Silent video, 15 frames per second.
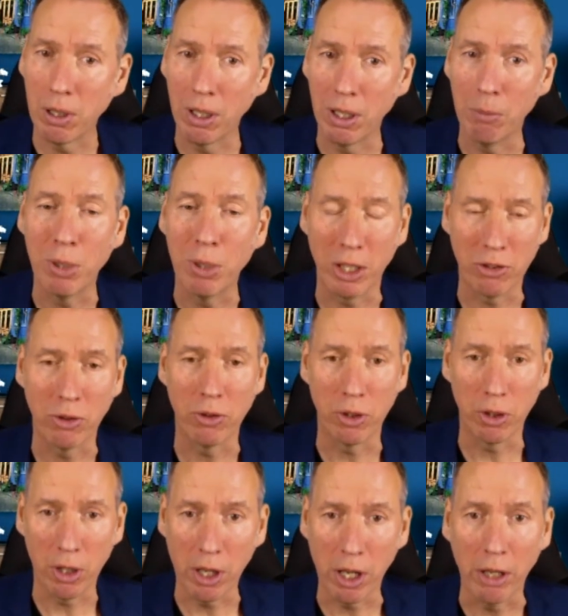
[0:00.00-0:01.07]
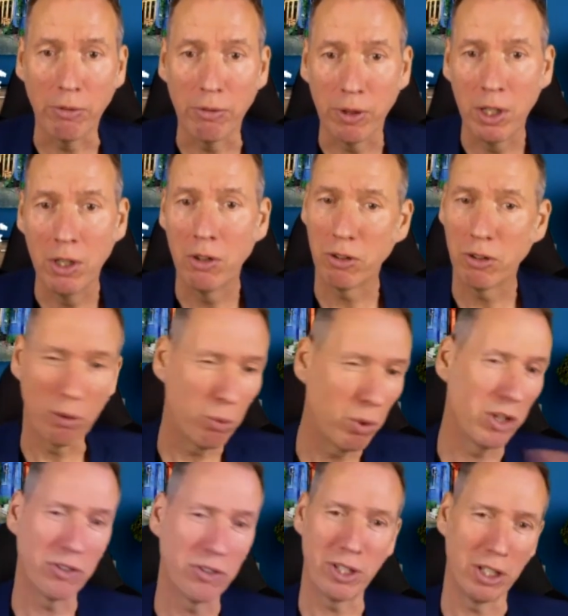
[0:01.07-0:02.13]
impact on your life. So the
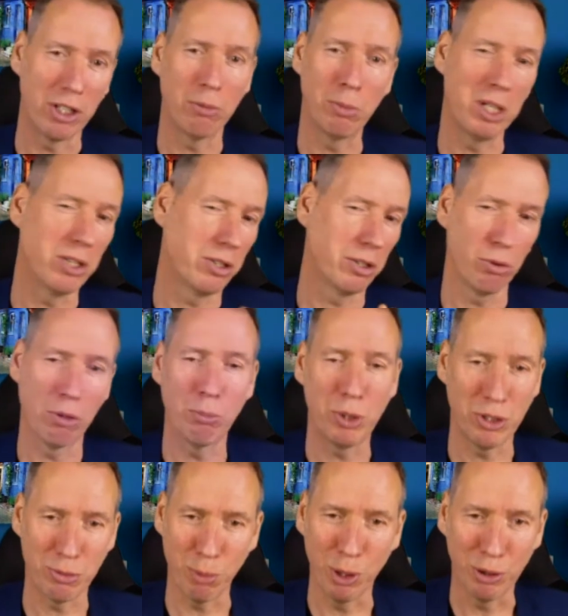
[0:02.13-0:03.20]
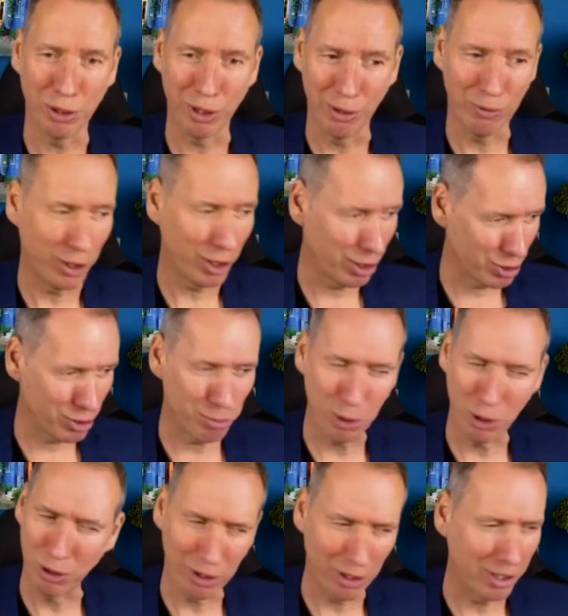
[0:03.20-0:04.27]
worst thing you can be is a grumpy smoker. If you're going to
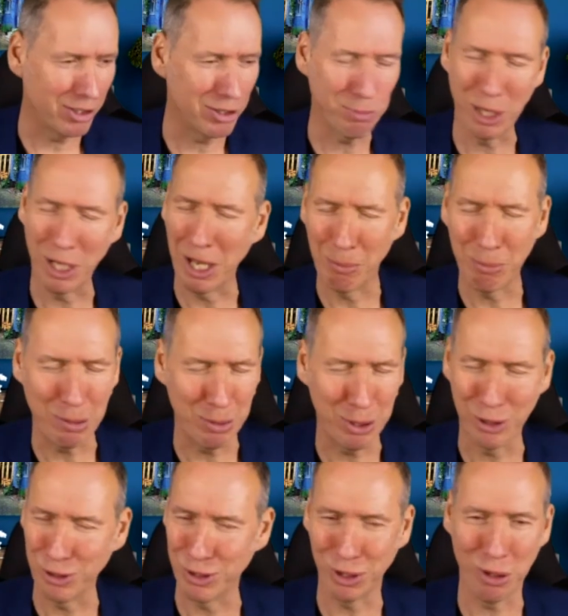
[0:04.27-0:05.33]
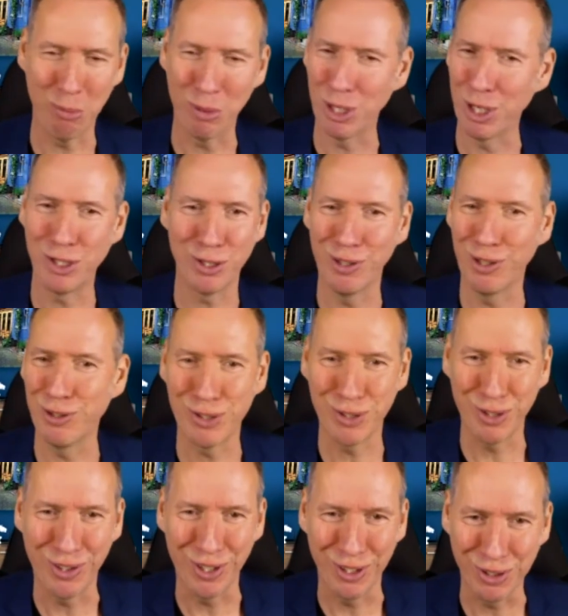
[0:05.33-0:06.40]
smoke, at least be happy because the combination of those
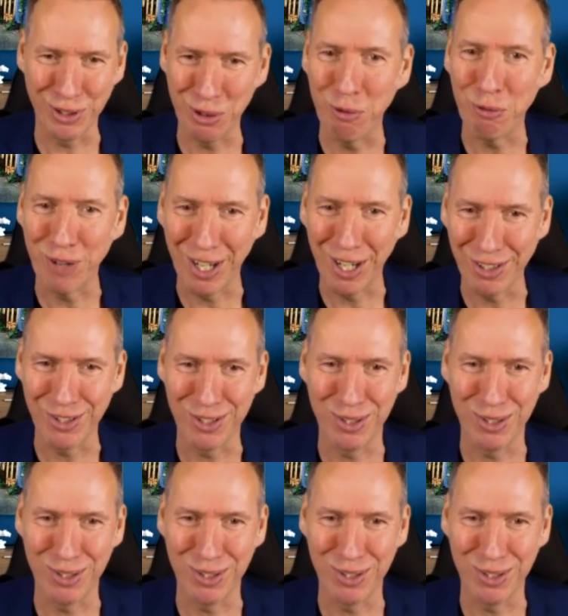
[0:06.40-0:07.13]
two things are not factors